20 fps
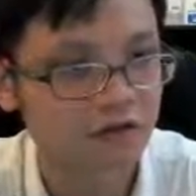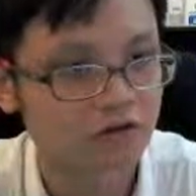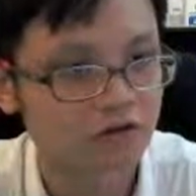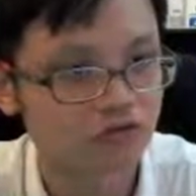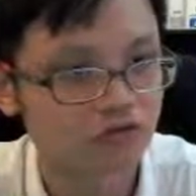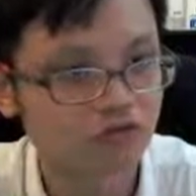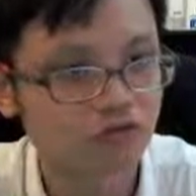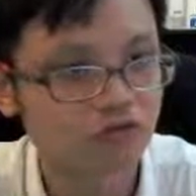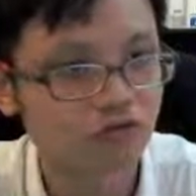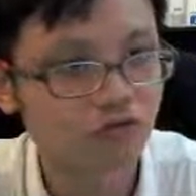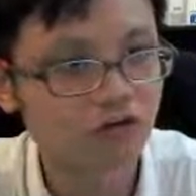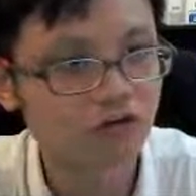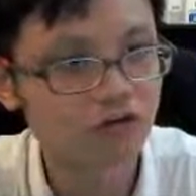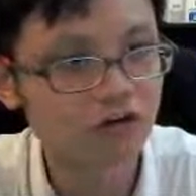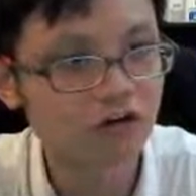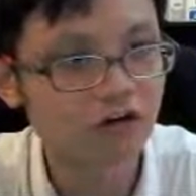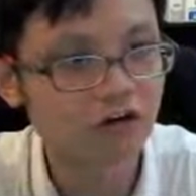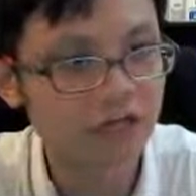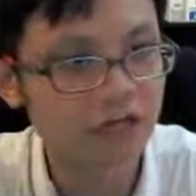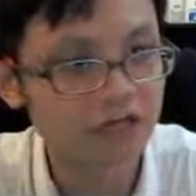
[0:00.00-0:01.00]
Too
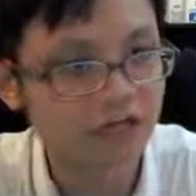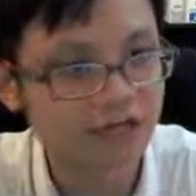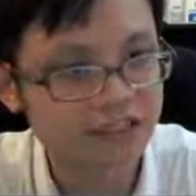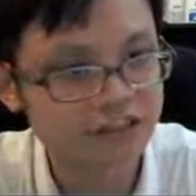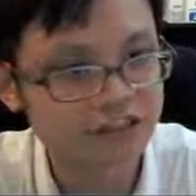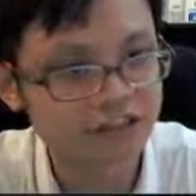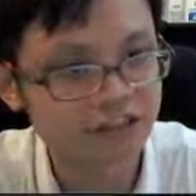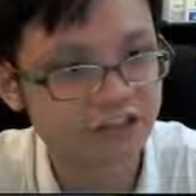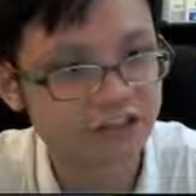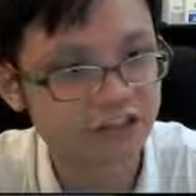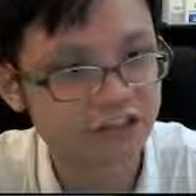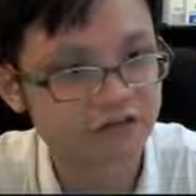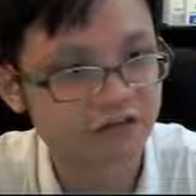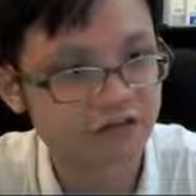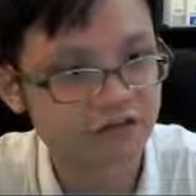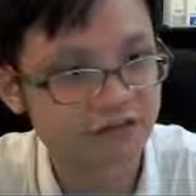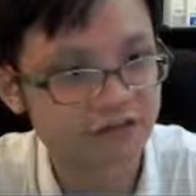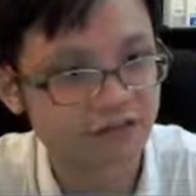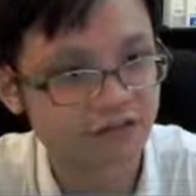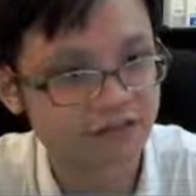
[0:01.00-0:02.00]
low pressure, you will
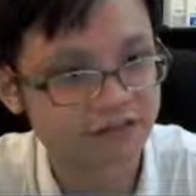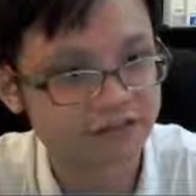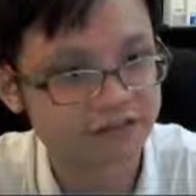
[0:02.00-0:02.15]
die.